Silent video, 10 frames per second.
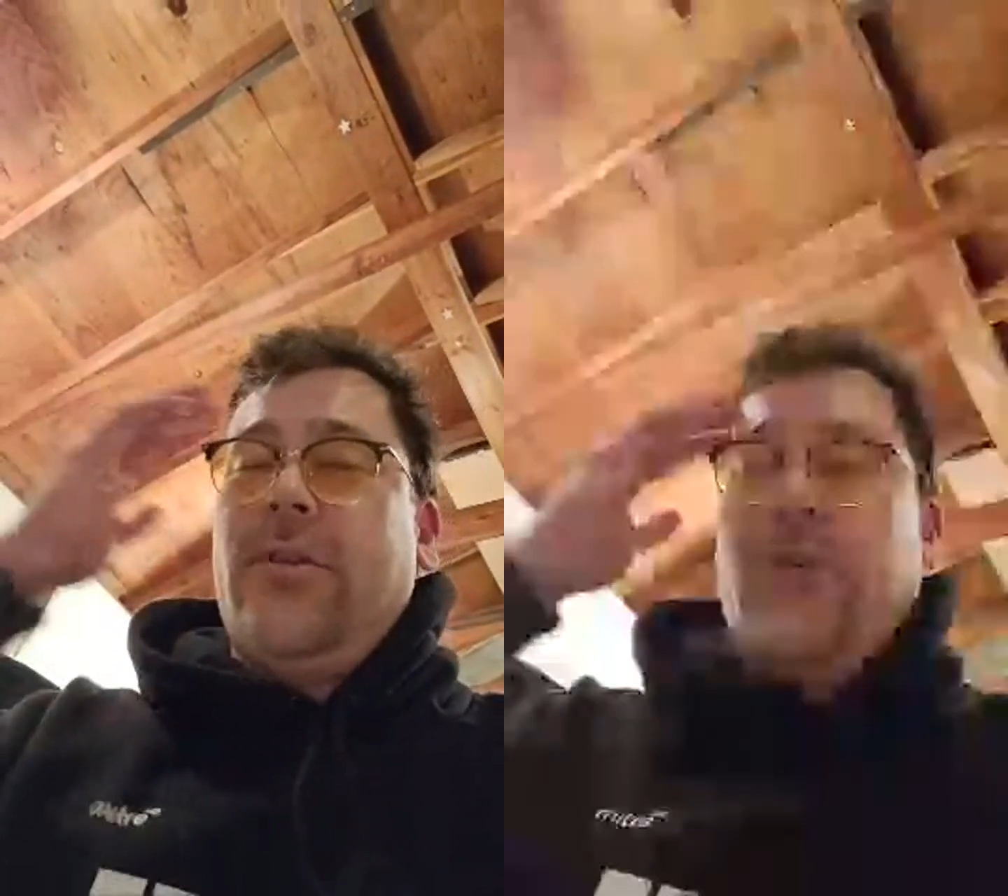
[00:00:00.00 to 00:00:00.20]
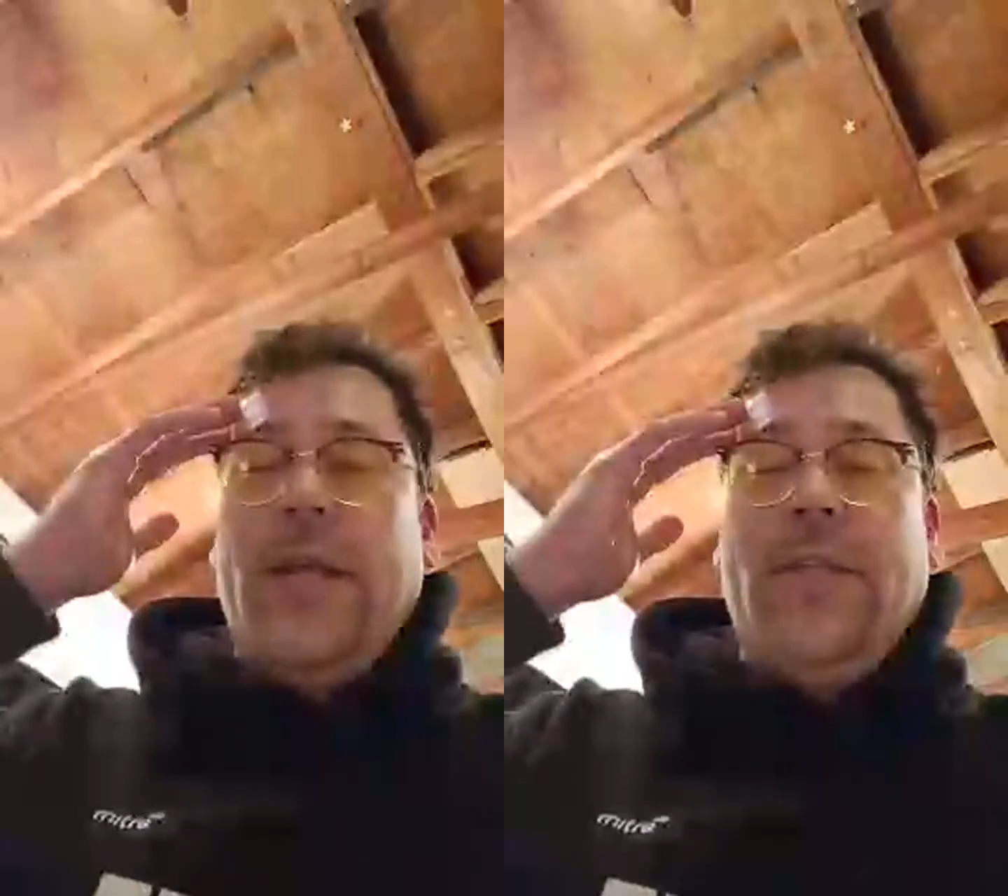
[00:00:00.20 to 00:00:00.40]

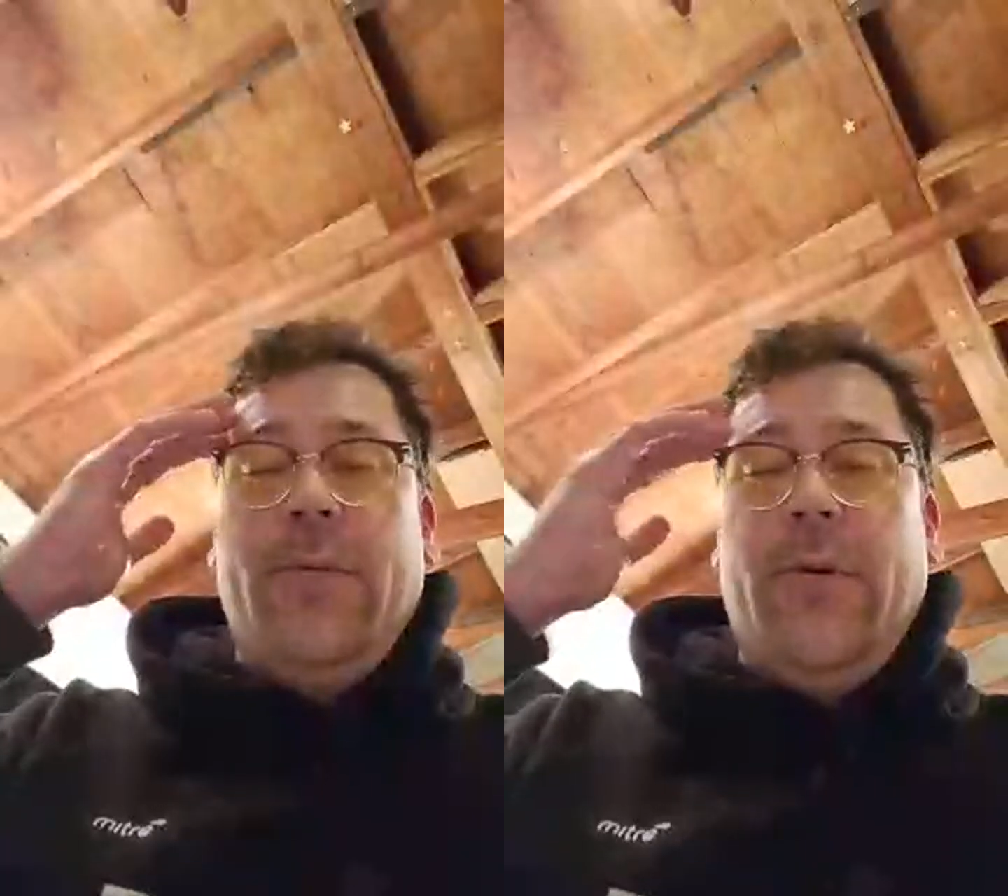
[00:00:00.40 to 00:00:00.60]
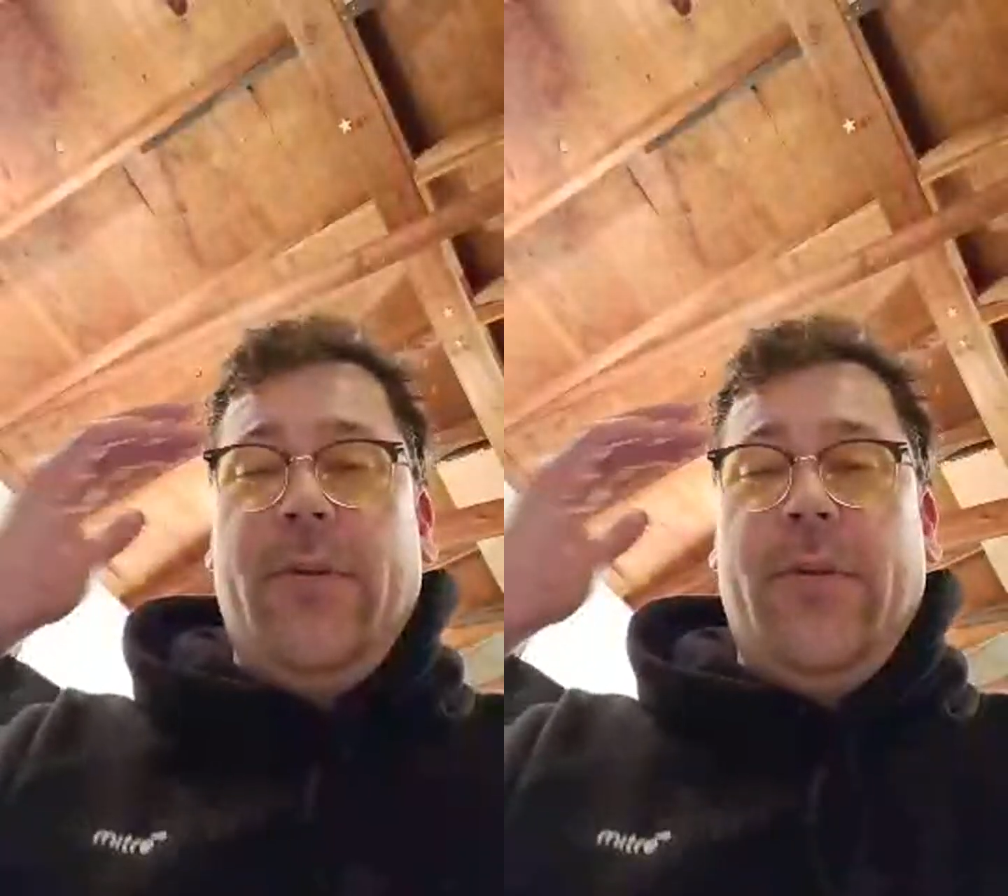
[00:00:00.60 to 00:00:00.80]
a
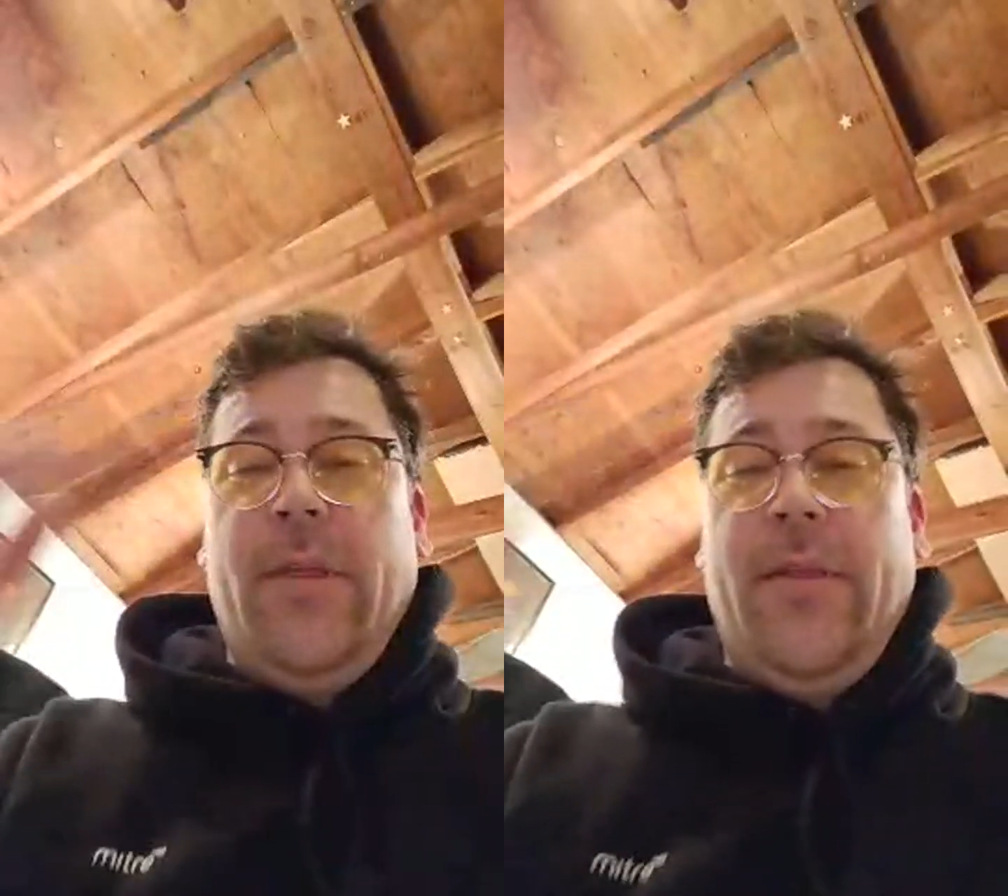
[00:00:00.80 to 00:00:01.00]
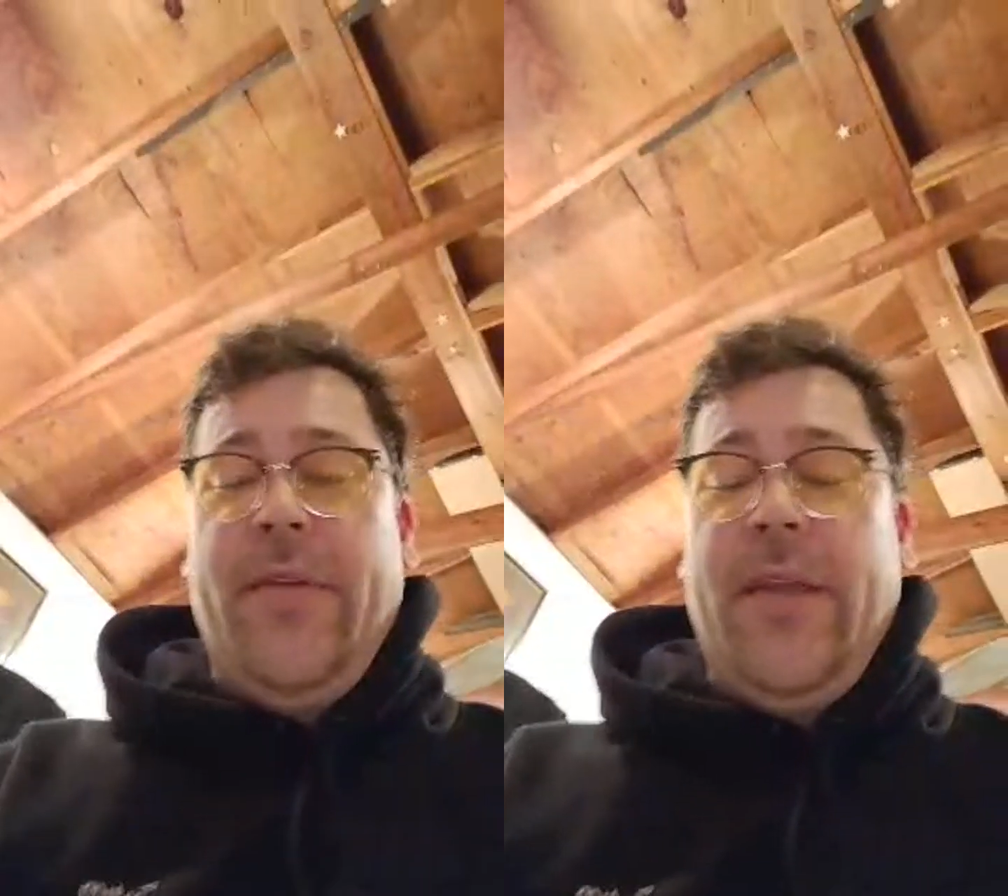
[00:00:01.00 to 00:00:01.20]
crazy world that
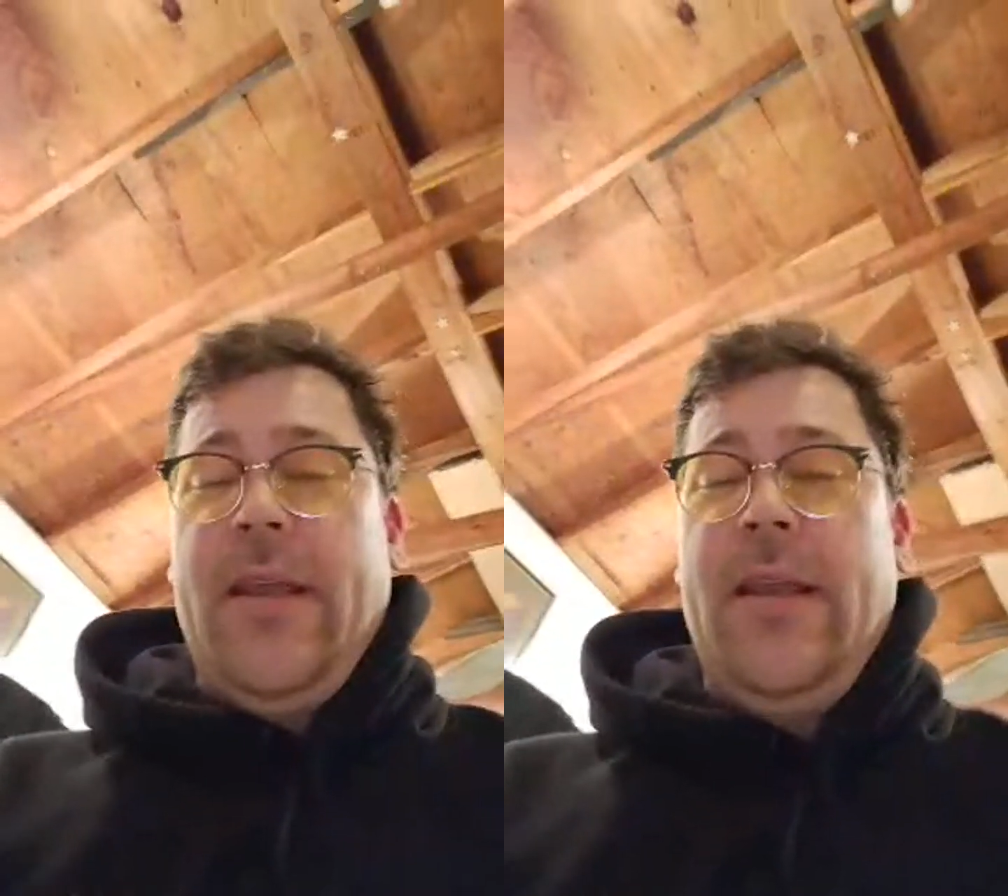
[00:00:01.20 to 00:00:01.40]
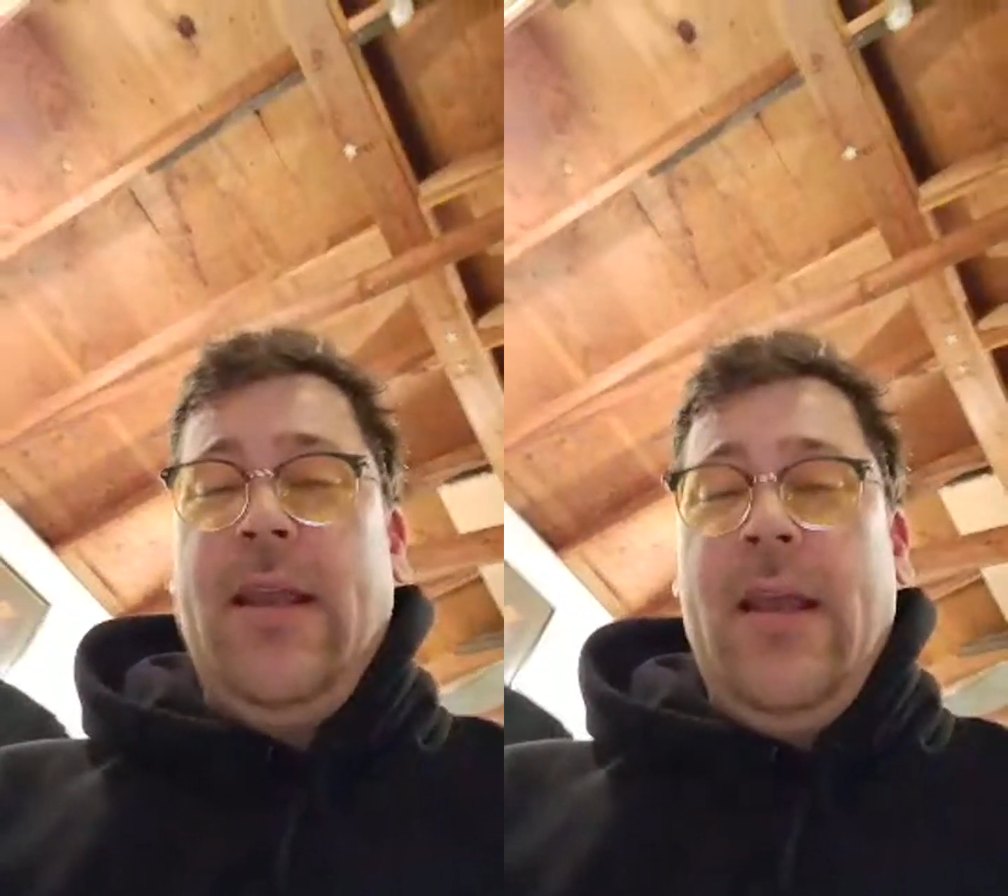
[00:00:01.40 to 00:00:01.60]
we're living
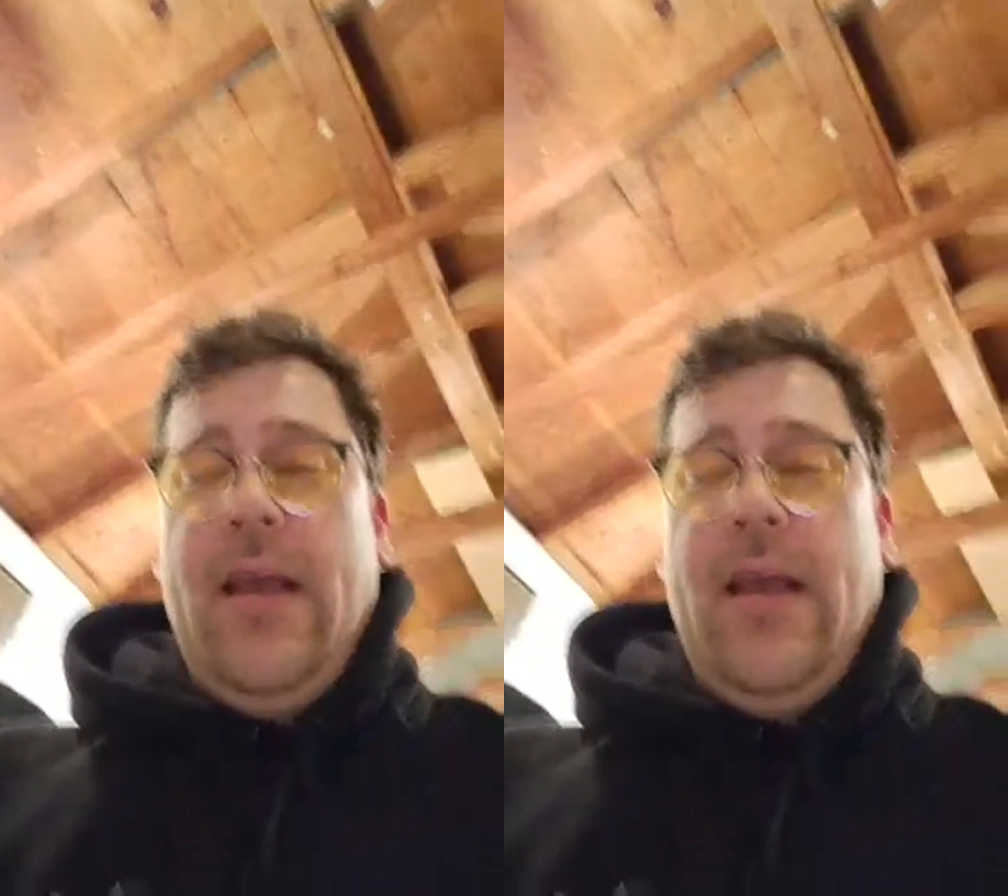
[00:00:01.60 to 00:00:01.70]
in.